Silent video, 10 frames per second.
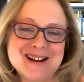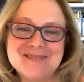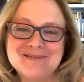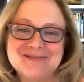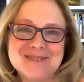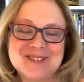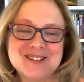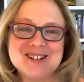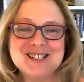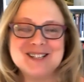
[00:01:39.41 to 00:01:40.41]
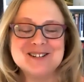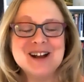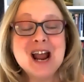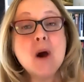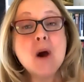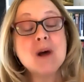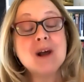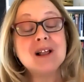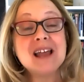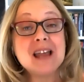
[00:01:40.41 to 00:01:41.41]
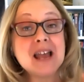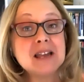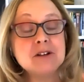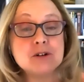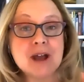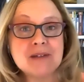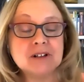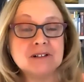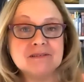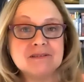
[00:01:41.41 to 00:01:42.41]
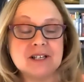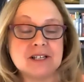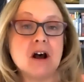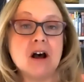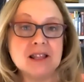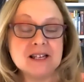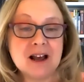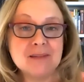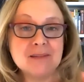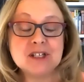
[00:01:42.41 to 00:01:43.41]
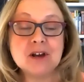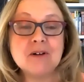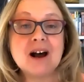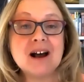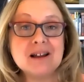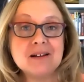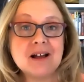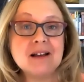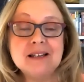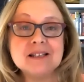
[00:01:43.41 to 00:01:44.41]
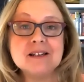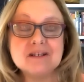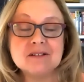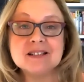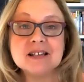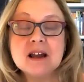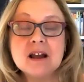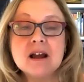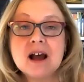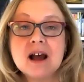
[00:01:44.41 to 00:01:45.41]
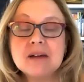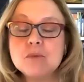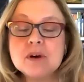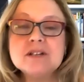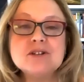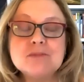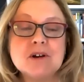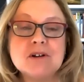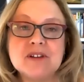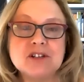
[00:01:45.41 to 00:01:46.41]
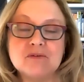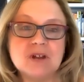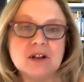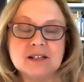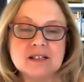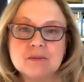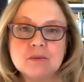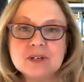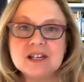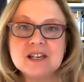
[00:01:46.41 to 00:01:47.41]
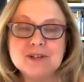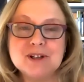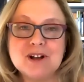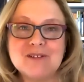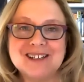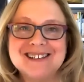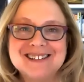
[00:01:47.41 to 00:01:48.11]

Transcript: I love guitars too. Well, and and you travel just all the time. So I I need to know this. How, what is your motivation for all this? What keeps you going?